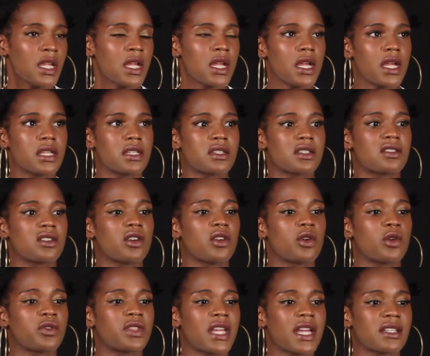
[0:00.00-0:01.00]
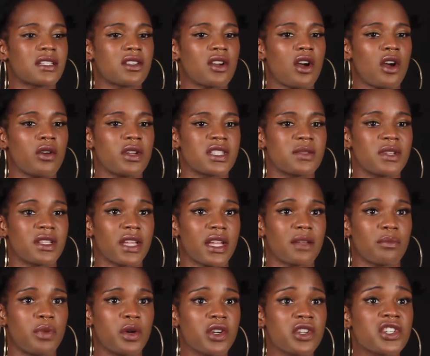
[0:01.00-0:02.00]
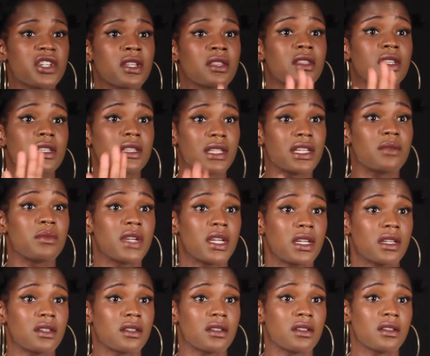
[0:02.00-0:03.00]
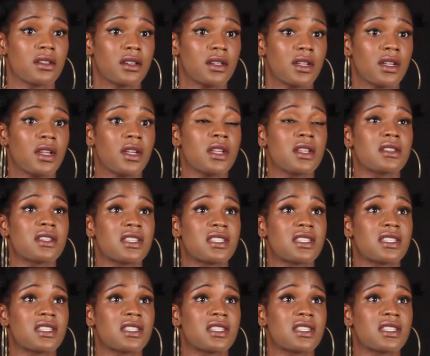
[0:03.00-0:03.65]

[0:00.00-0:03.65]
And so that's always me, like pushing the limit to